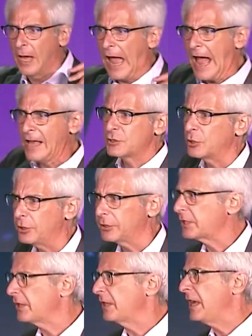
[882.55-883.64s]
Agile
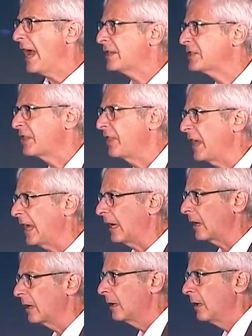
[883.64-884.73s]
to the next thing.